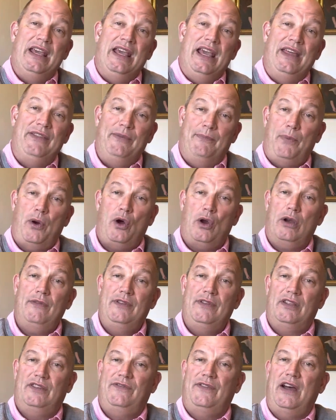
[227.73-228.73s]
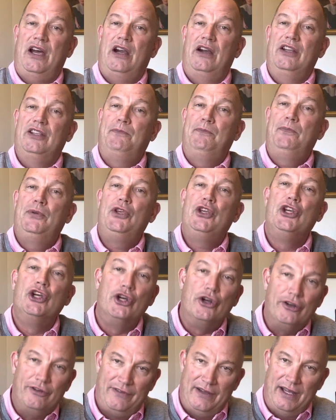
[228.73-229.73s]
And the part of this fire is
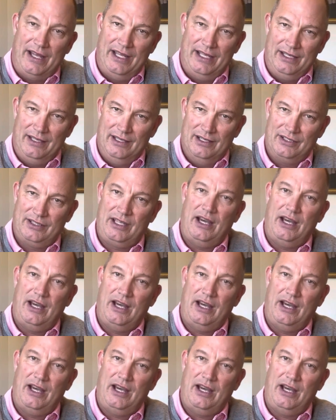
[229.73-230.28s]
purifying us.